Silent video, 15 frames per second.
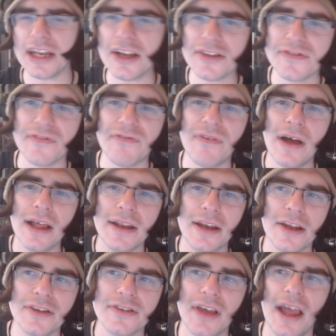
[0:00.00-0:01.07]
It
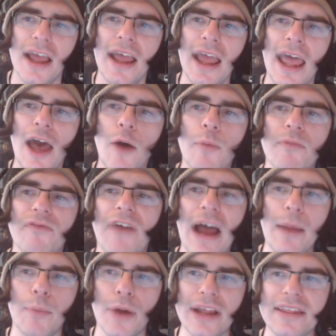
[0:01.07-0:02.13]
does help
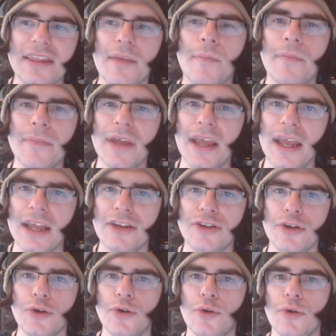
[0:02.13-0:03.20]
vibrate them
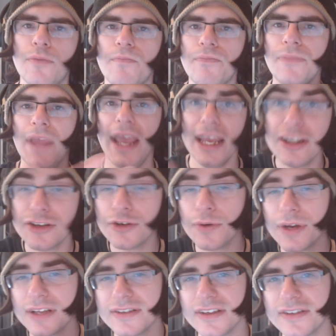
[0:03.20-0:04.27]
into
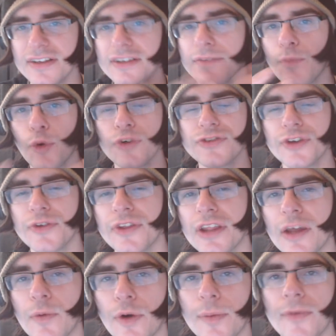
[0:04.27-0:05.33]
existence more so than
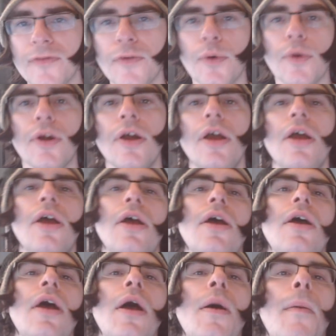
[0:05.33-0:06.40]
they were before.
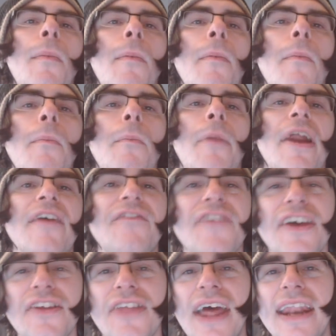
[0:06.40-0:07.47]
But I
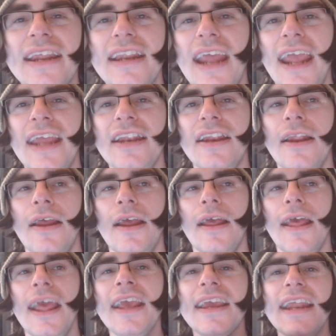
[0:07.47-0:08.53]
feel that
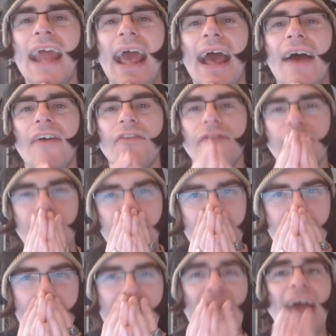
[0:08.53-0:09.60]
it can have
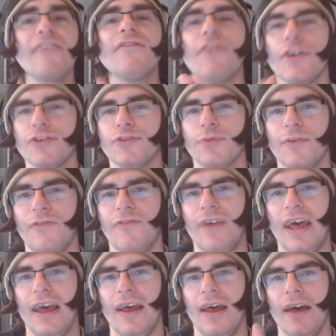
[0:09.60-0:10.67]
an adverse
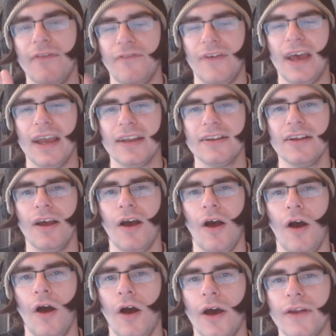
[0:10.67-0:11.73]
effect
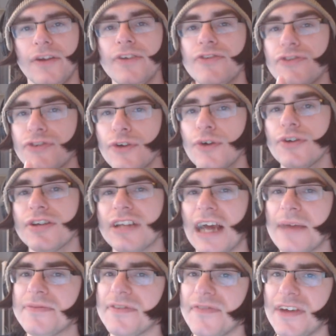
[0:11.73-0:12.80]
on certain
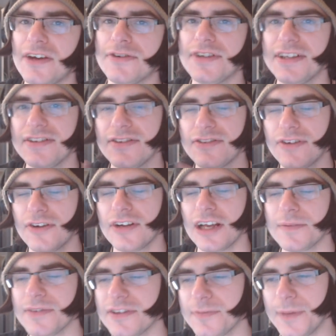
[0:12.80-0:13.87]
types of energies and certain
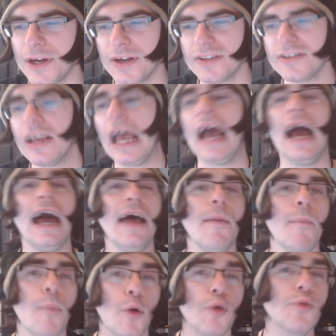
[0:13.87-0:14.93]
types of spirits.
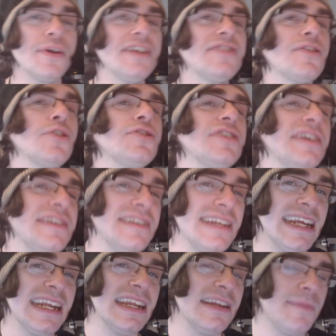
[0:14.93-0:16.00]
More research is
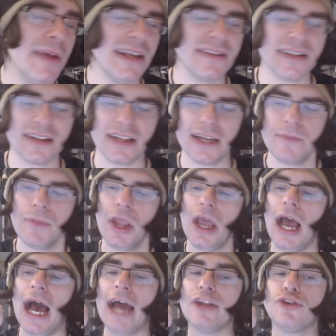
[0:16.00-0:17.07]
needed, basically.
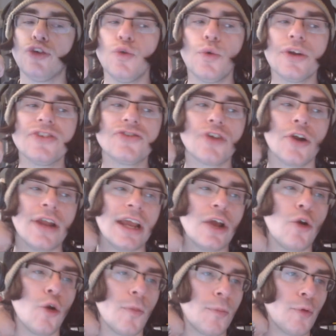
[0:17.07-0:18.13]
I do want to start
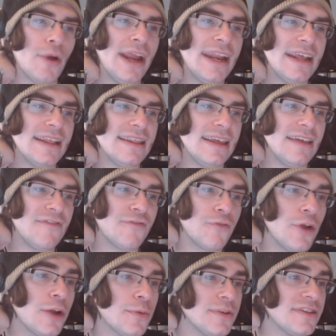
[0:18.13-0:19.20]
incorporating the
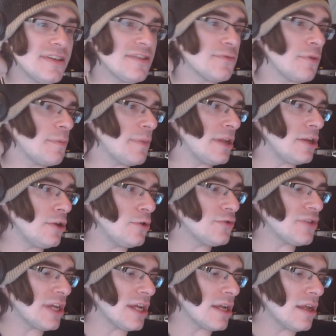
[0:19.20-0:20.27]
frequencies we've been
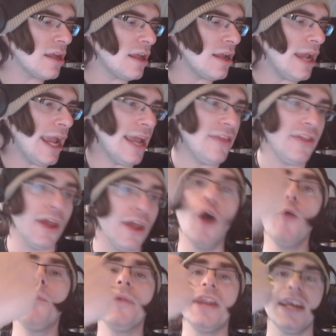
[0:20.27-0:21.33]
using in the
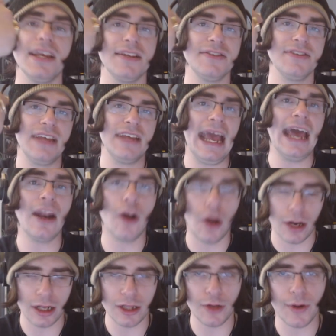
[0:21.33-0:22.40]
openings at
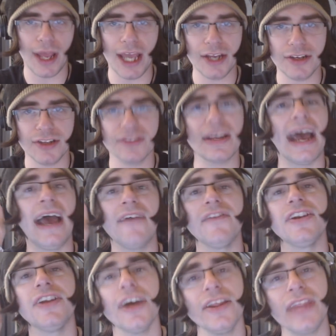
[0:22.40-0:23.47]
haunted locations. I
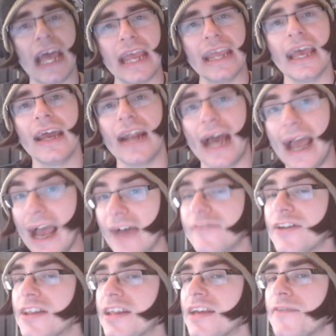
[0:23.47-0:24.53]
haven't done that yet. I have
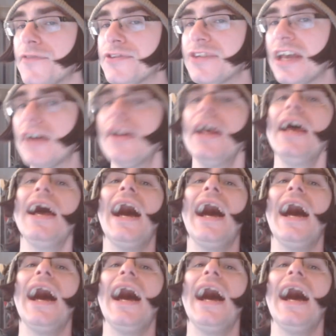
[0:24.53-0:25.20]
done the infrasound.